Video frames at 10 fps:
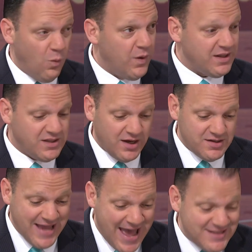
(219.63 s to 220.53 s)
what it
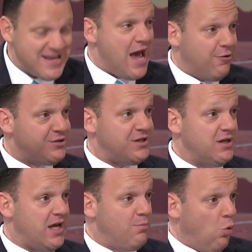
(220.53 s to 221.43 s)
does adds
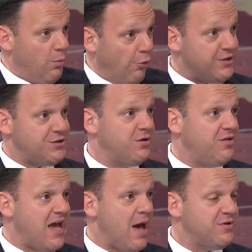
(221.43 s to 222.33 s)
energy and more moisture to
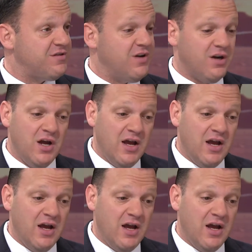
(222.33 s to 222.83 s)
the atmosphere.